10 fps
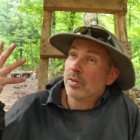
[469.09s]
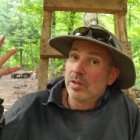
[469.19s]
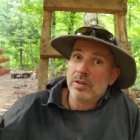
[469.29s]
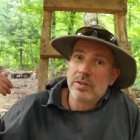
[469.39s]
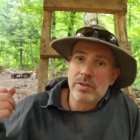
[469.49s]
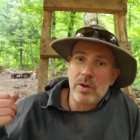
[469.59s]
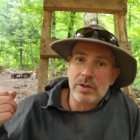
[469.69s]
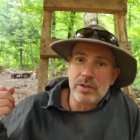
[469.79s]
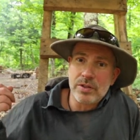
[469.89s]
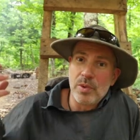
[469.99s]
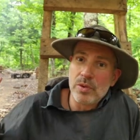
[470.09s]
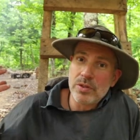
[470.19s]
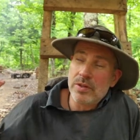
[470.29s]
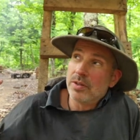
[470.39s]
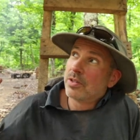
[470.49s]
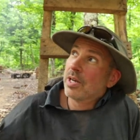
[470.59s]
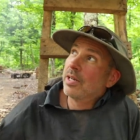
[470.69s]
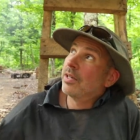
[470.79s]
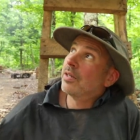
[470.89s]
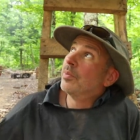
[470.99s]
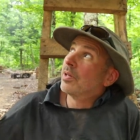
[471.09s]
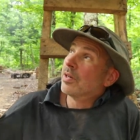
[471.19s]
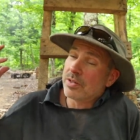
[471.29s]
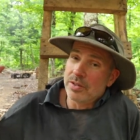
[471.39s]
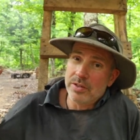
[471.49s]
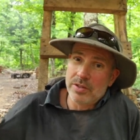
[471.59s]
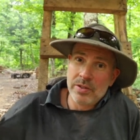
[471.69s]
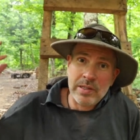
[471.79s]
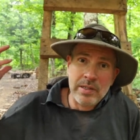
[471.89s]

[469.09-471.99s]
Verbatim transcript: or the structure is mostly in shade because of these